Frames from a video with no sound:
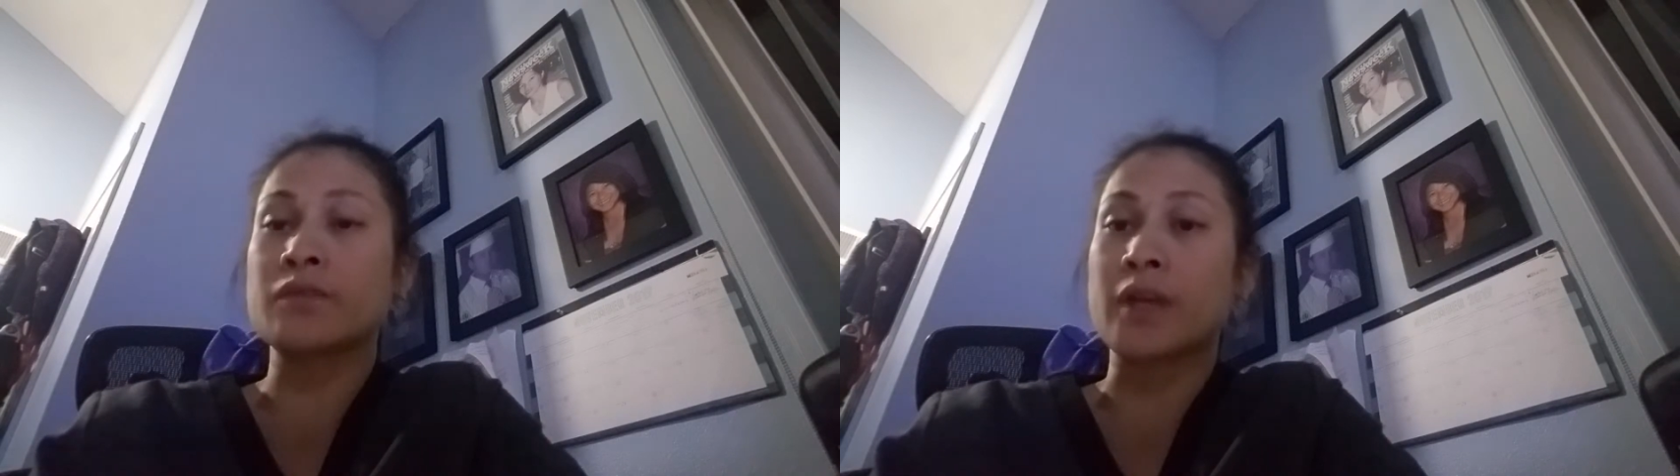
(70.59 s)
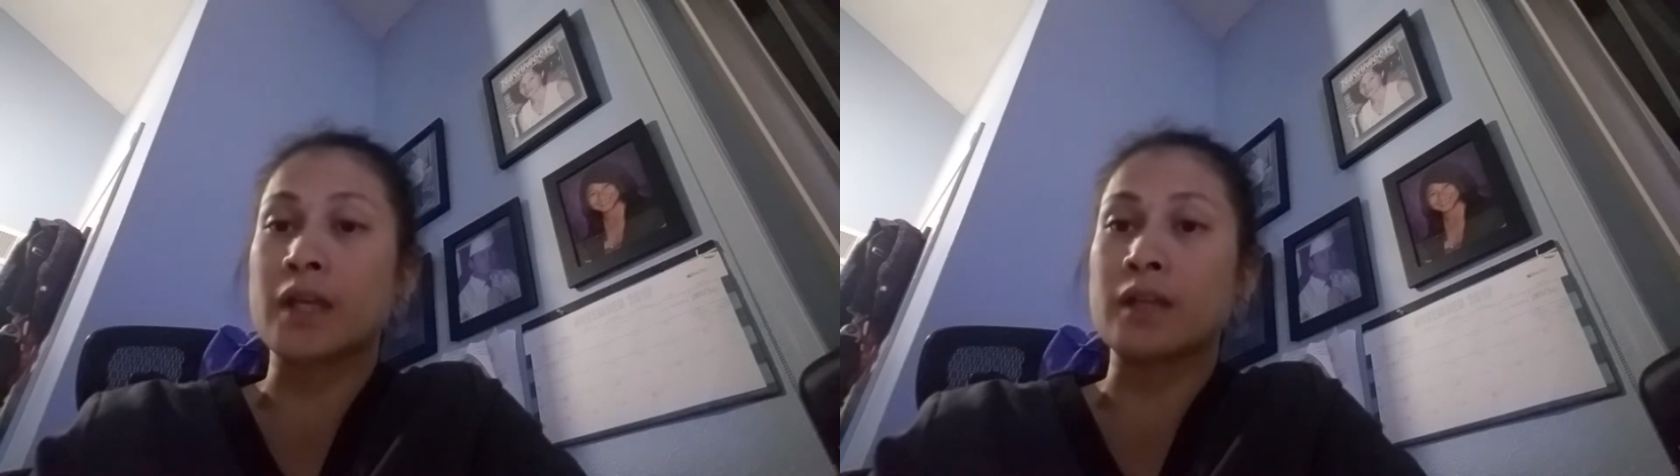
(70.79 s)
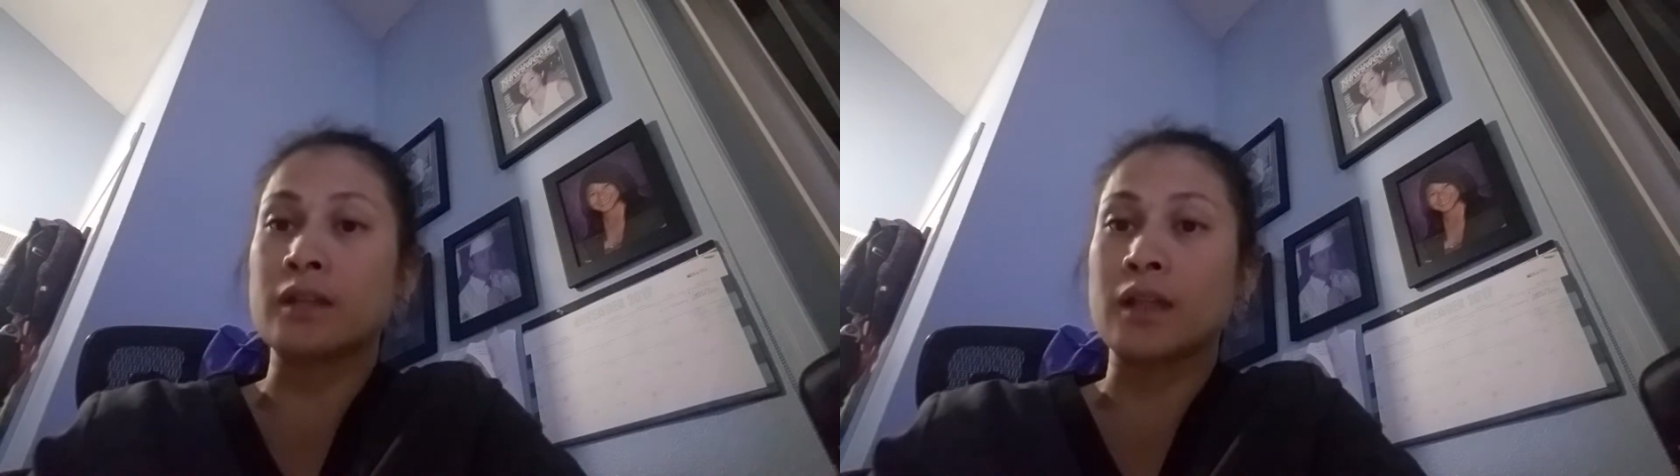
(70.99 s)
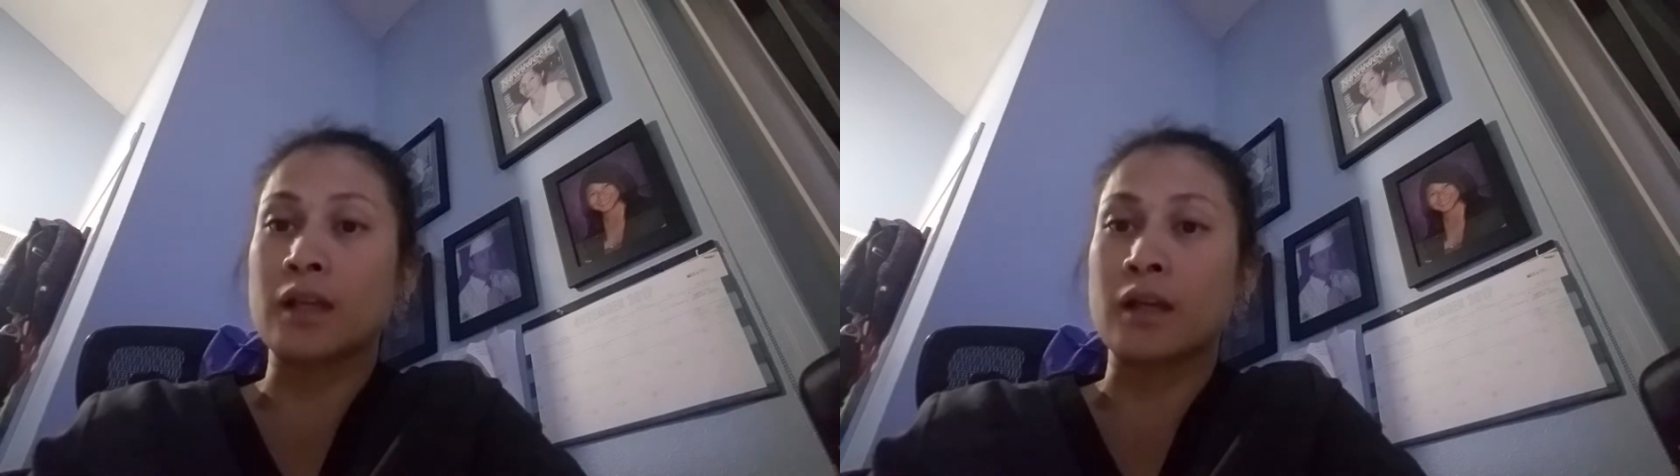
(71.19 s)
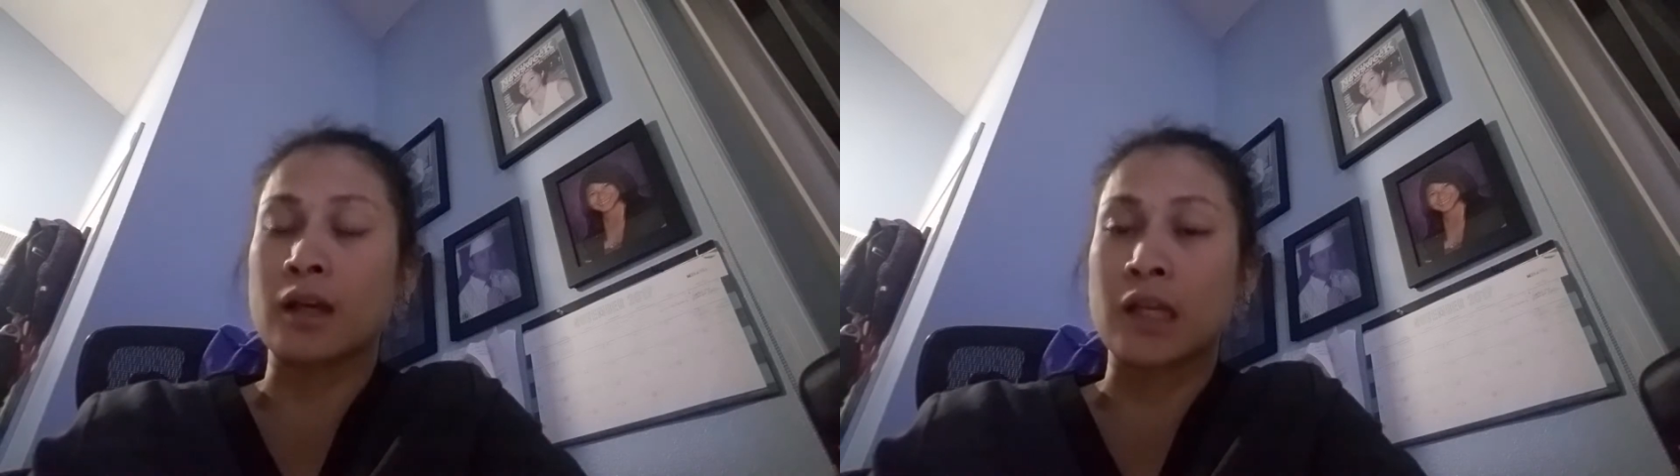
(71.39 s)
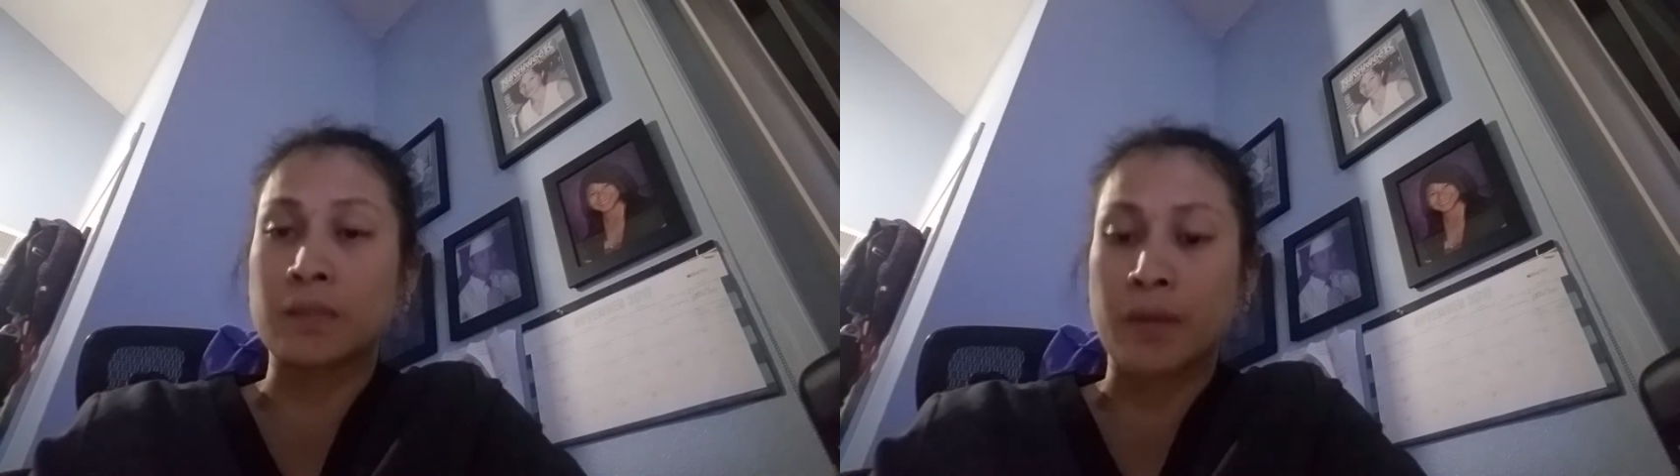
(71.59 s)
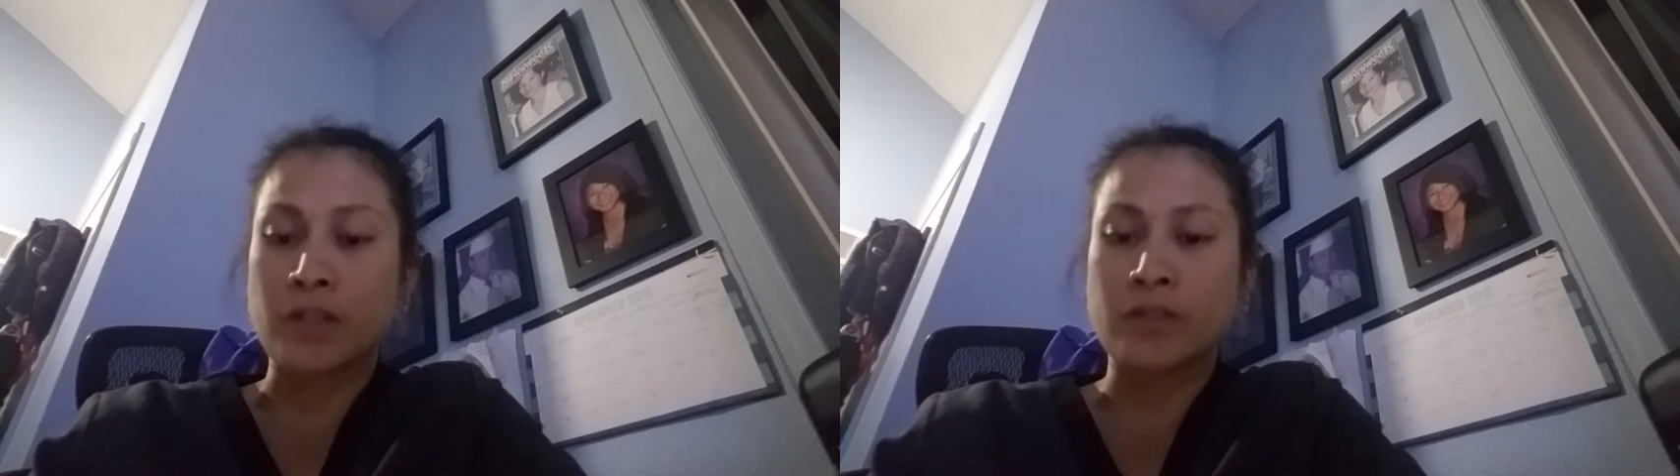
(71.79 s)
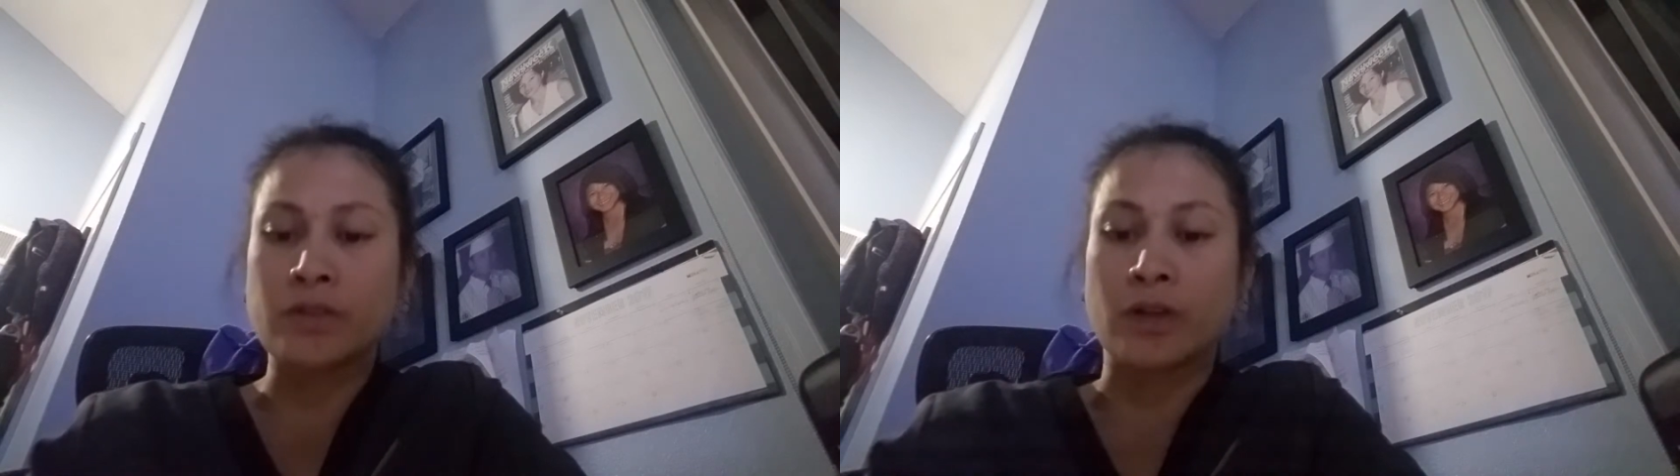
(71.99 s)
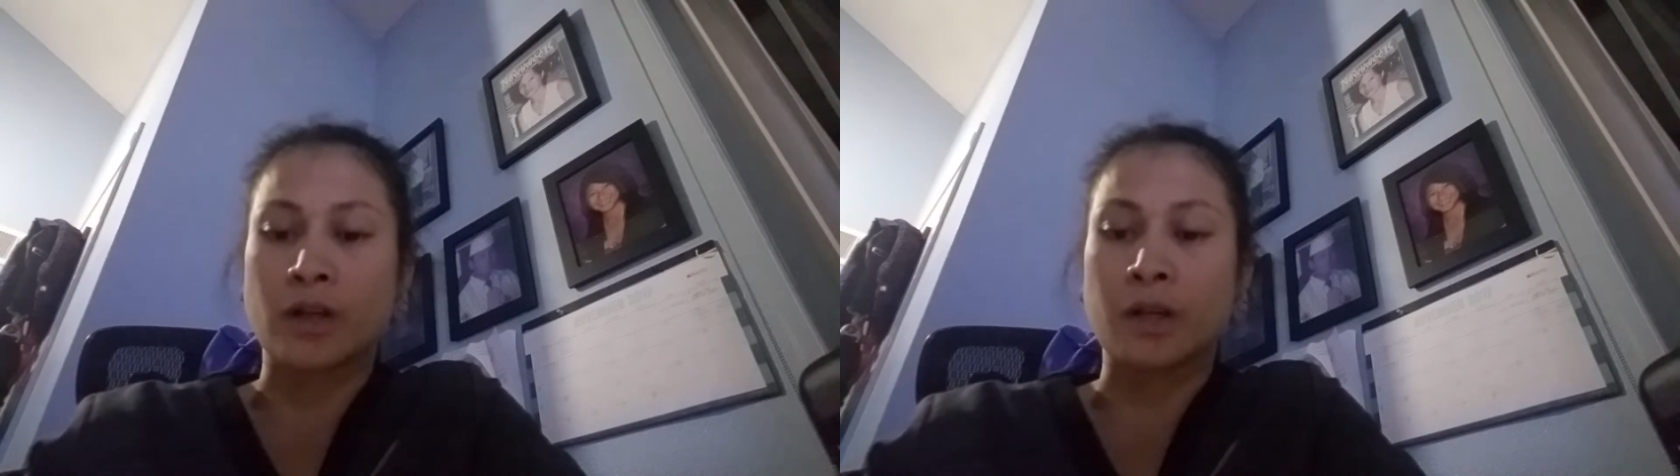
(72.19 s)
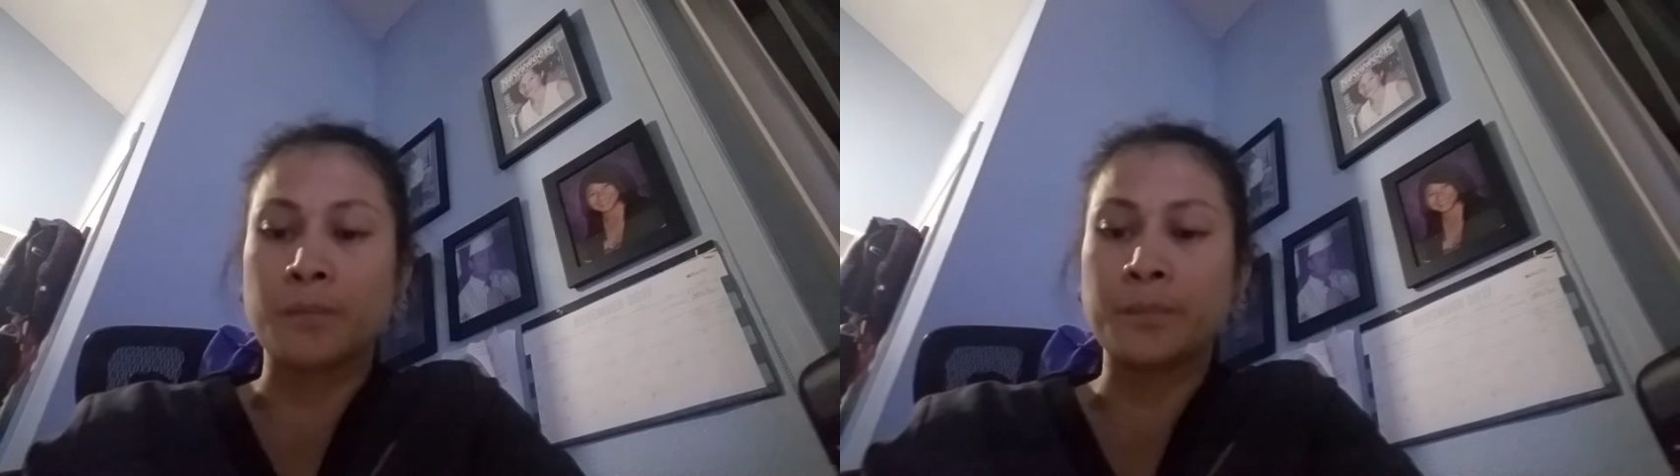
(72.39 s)
vein in patient's
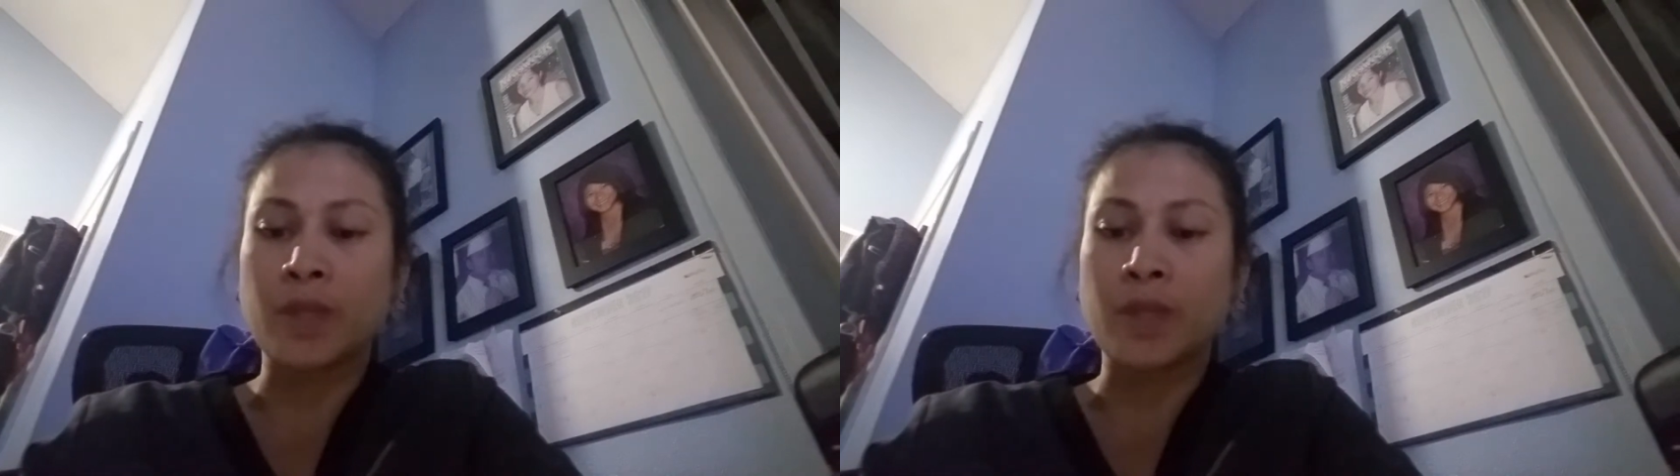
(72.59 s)
arm.